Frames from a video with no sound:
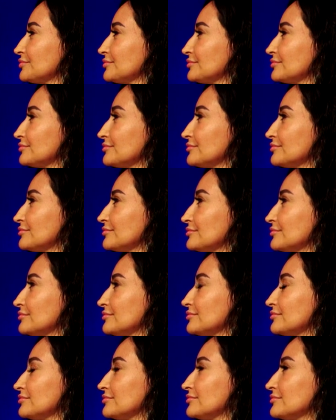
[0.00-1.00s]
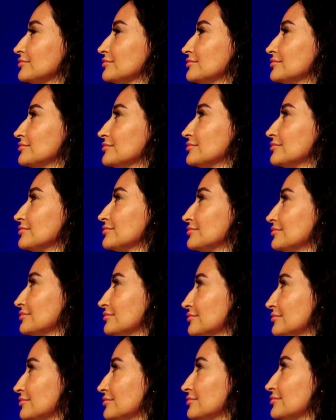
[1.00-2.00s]

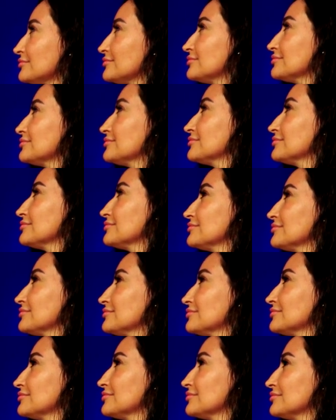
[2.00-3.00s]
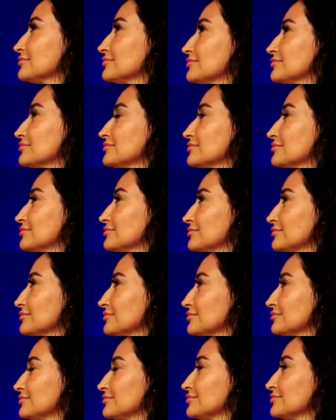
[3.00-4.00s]

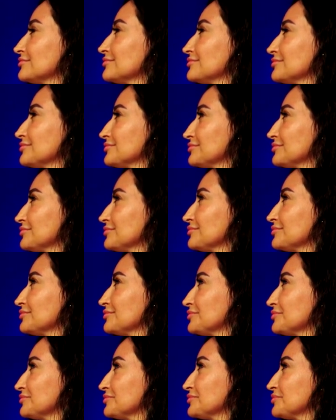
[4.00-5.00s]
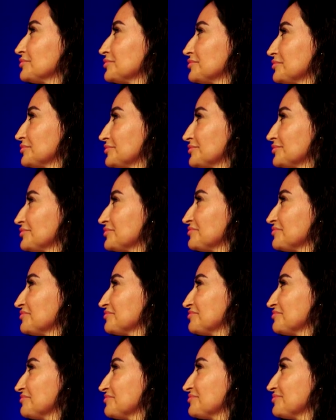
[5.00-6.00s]

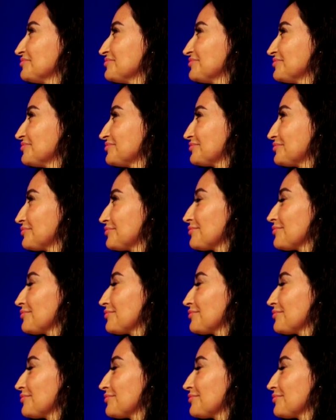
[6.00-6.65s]
(not speaking)